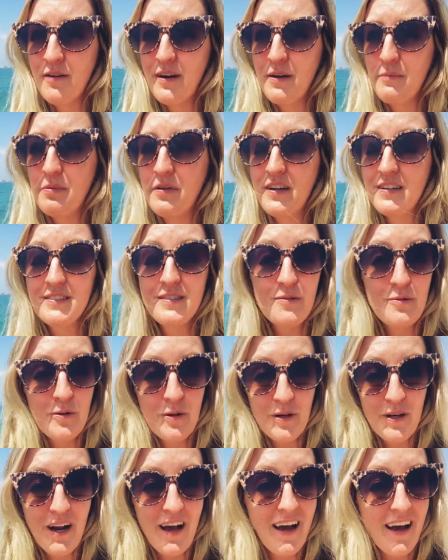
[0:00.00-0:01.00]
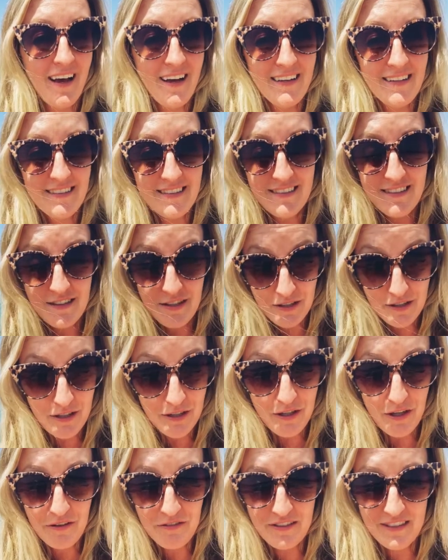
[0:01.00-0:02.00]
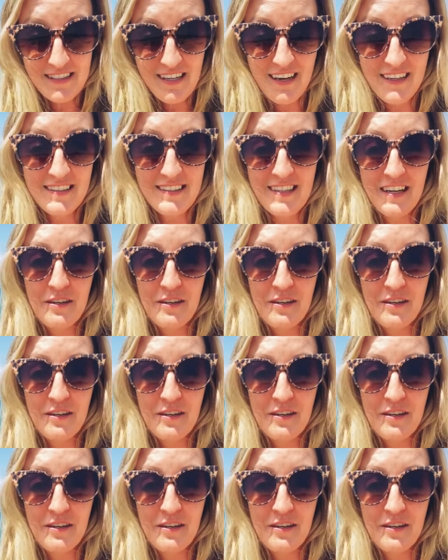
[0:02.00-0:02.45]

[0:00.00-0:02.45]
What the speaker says: And praise the Lord, I took a COVID test.